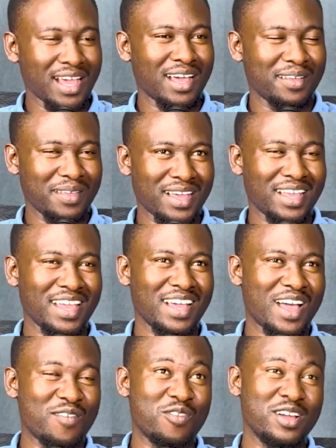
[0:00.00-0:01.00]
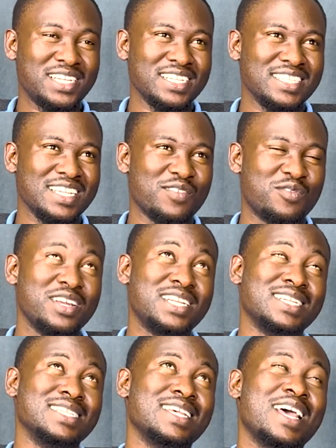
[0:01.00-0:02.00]
Yeah, yeah, yeah. Avoidance, mm.
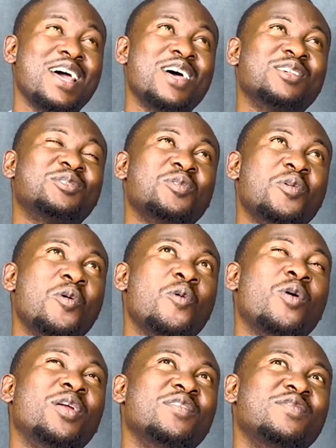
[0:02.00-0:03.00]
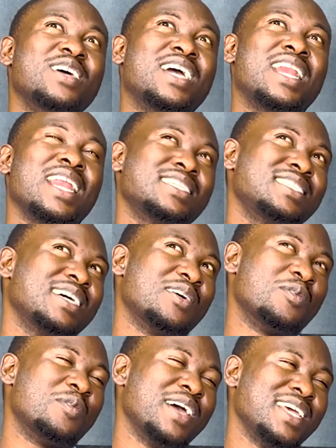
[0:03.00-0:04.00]
avoidance. Mm. So one of the
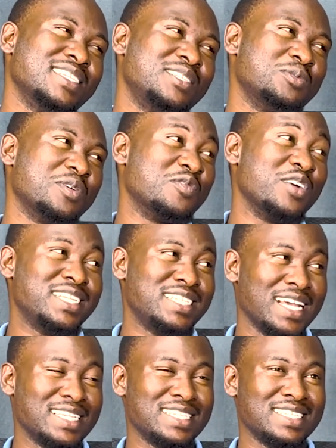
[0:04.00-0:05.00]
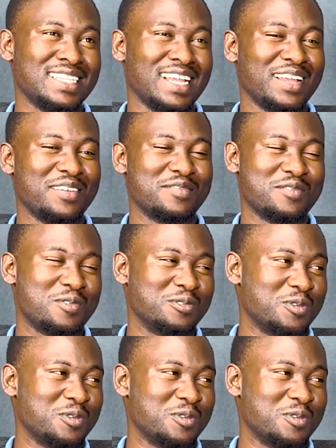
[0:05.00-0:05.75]
classical ways to avoid taxes that I've